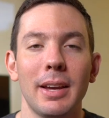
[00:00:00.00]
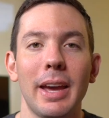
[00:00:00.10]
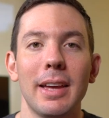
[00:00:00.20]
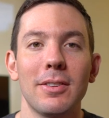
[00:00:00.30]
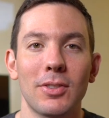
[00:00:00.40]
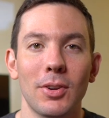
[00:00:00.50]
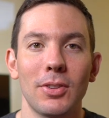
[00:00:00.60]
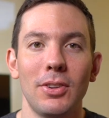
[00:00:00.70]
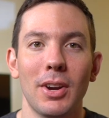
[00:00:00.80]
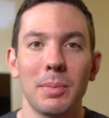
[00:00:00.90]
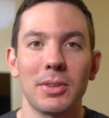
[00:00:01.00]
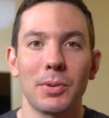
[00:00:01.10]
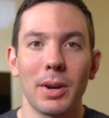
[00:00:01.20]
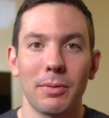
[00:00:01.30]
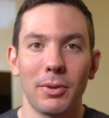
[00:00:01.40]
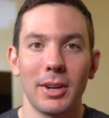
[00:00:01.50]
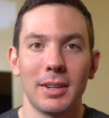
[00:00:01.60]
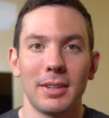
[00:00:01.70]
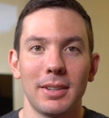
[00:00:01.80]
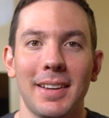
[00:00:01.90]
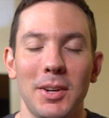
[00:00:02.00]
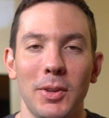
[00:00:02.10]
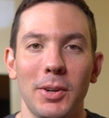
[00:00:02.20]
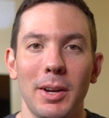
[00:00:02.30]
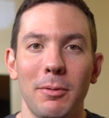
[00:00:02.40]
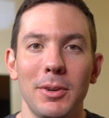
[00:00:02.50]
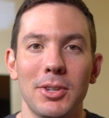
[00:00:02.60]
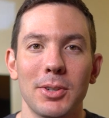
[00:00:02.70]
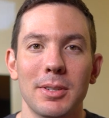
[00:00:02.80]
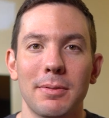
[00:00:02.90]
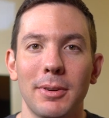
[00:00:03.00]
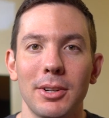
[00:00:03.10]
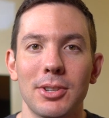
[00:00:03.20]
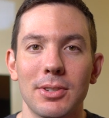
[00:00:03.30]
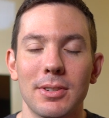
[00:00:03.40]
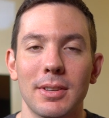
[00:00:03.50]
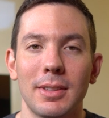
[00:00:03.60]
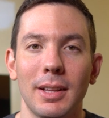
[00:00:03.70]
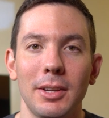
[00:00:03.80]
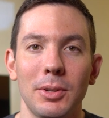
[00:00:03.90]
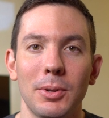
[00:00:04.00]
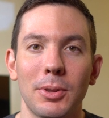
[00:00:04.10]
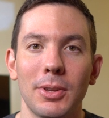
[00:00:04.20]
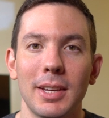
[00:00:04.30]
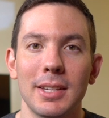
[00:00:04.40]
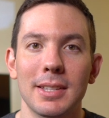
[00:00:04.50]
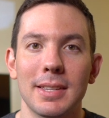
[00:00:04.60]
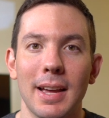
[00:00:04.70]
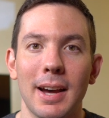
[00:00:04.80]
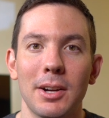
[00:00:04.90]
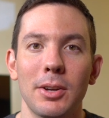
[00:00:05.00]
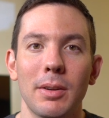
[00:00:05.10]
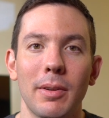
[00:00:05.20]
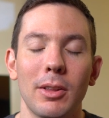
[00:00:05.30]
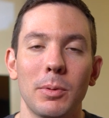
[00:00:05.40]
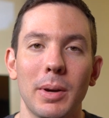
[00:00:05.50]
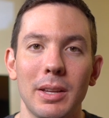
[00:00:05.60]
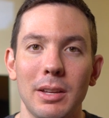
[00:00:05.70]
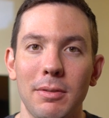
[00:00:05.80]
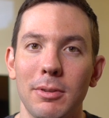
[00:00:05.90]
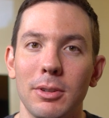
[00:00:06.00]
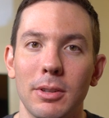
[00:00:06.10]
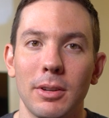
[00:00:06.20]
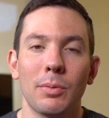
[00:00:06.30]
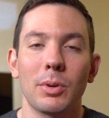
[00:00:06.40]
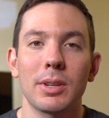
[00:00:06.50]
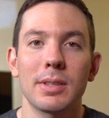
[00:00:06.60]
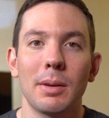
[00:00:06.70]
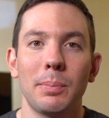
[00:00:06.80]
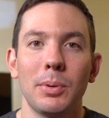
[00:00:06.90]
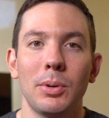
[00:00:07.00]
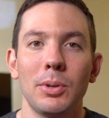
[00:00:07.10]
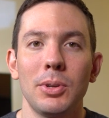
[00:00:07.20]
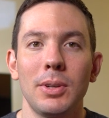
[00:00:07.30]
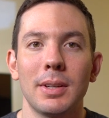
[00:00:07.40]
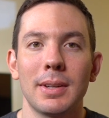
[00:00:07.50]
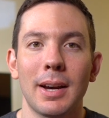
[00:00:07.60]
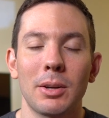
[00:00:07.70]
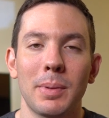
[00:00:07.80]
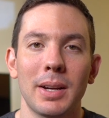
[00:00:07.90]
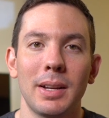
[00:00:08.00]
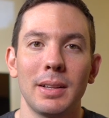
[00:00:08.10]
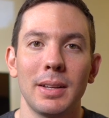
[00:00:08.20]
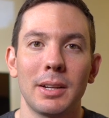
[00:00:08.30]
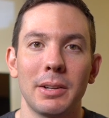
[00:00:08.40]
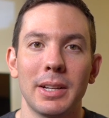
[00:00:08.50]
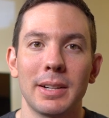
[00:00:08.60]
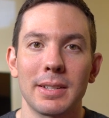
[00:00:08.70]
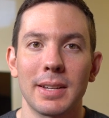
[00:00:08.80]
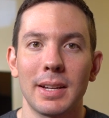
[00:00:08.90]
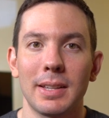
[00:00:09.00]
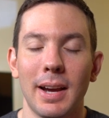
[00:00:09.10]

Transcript: and Zoho CRM is great for it. Another great feature is functions that let you do things that are not available by default. For example, you can automatically create and assign